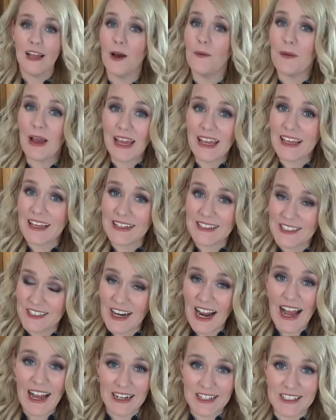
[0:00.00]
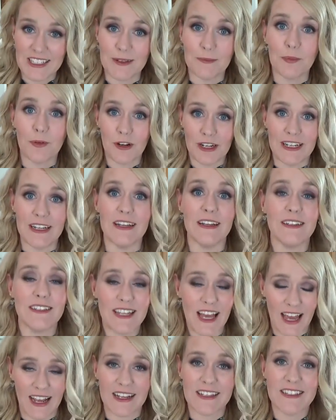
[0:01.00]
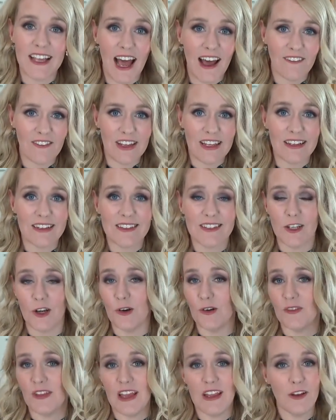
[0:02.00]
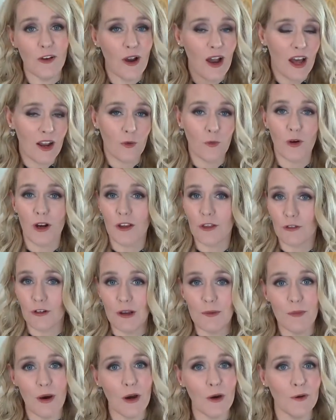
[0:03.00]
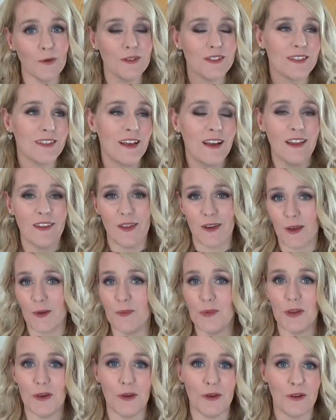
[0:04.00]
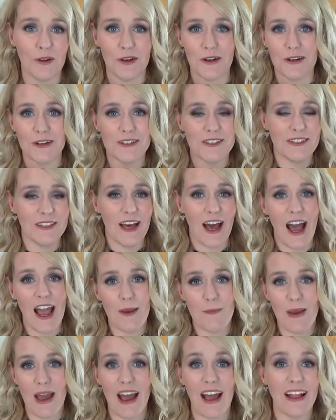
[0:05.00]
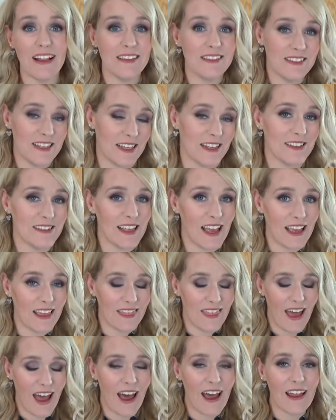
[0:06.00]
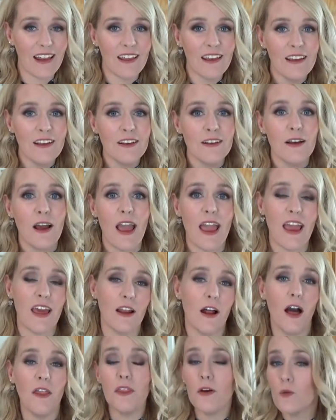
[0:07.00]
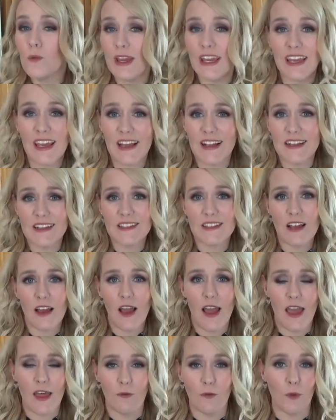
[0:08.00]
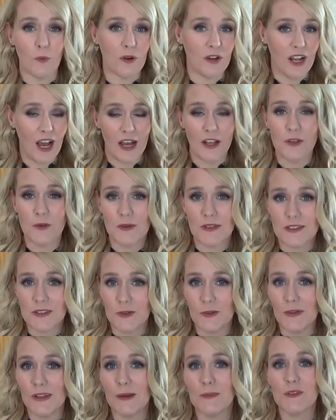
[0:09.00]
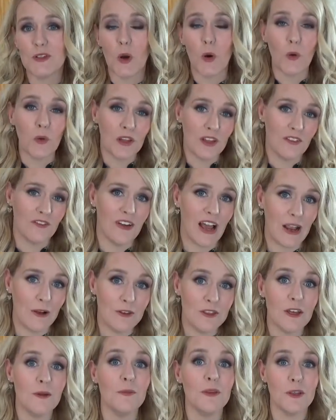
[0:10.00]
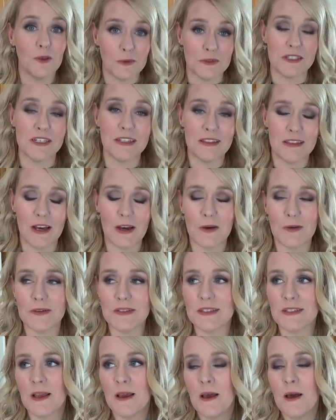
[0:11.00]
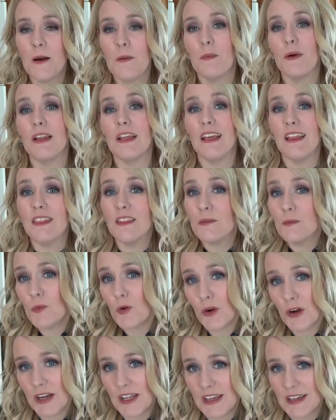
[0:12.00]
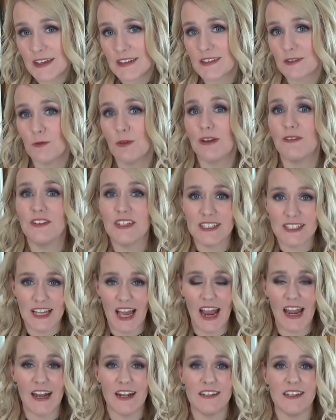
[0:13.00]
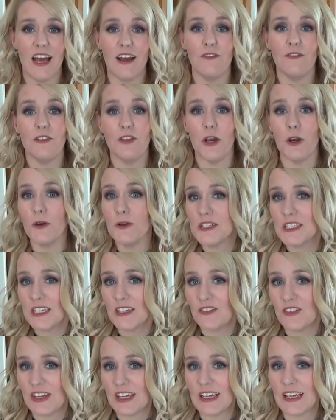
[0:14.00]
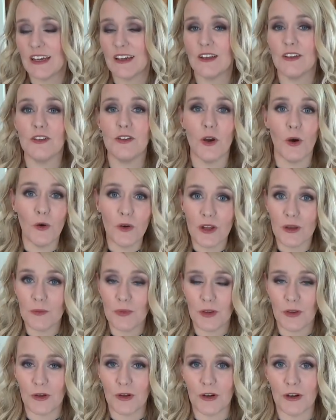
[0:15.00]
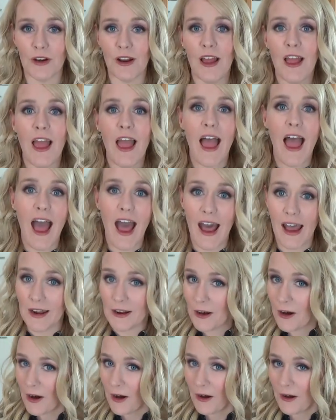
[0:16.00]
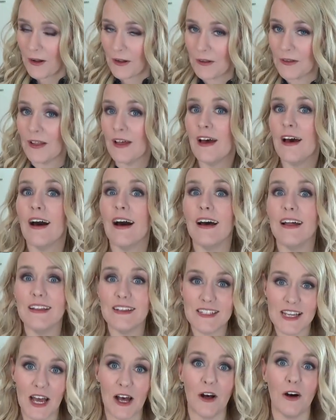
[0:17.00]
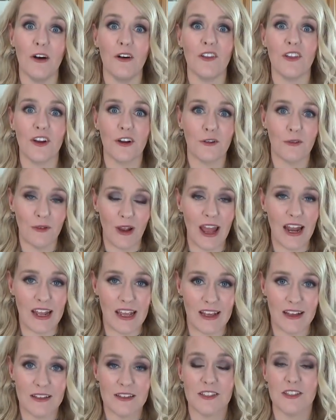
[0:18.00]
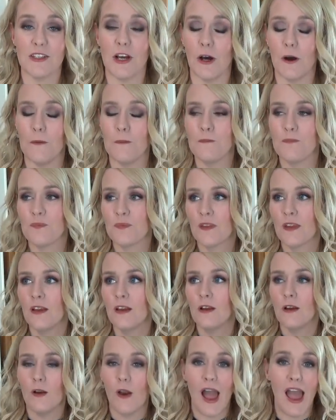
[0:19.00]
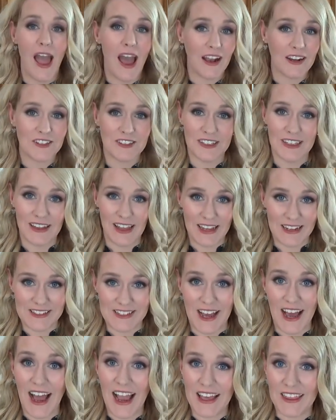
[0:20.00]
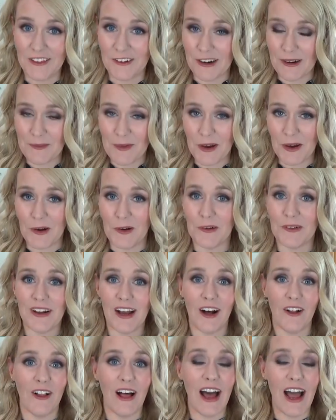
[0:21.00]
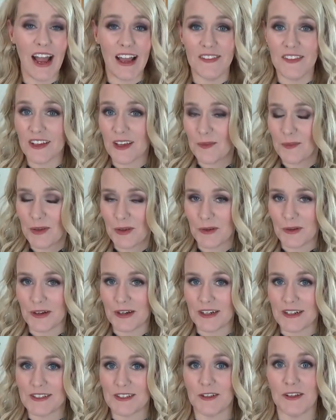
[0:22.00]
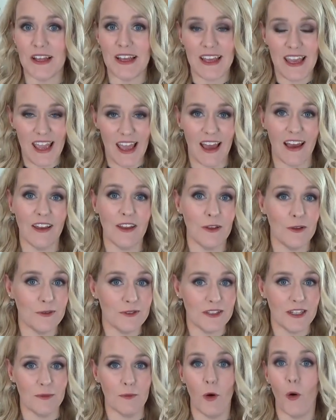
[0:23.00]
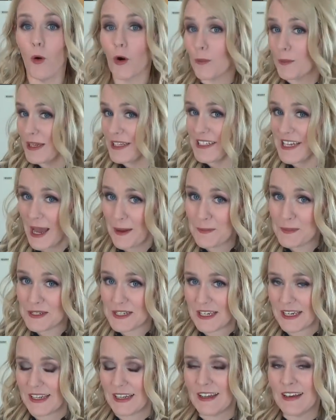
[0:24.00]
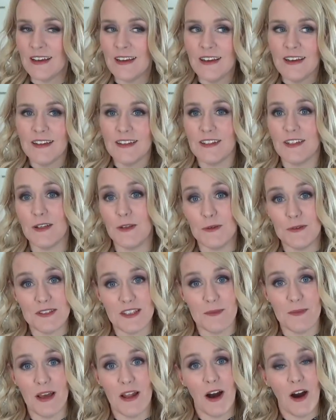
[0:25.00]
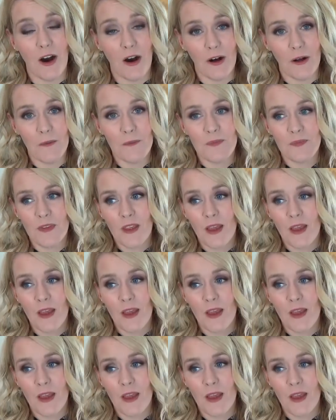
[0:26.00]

Now my kids are actually pretty tech savvy, so they know how to work the remotes, the computers, the iPads, things like that. And on the weekends and when we're not doing school, I'm totally fine with them using those. But in the mornings, we've decided to have no TV, no computer at all until they're ready. So I actually like to hide the remote, I'll hide the computer so they can't use them or be tempted to use them at all.